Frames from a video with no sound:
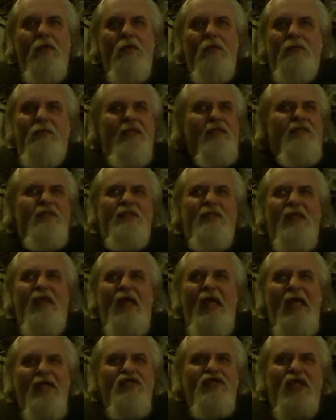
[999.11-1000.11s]
This
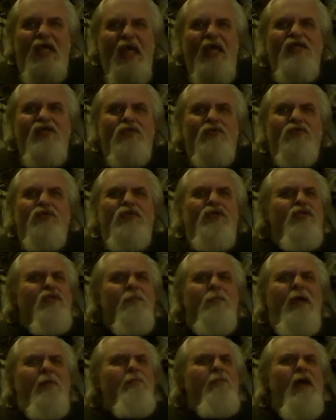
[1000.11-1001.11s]
educational
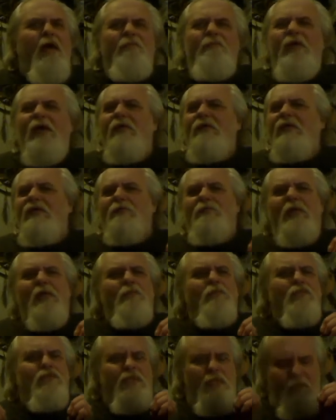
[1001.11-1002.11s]
system, I found these
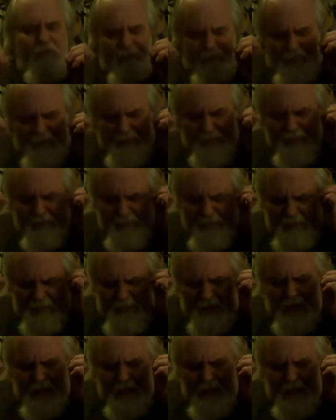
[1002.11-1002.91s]
people so fucking,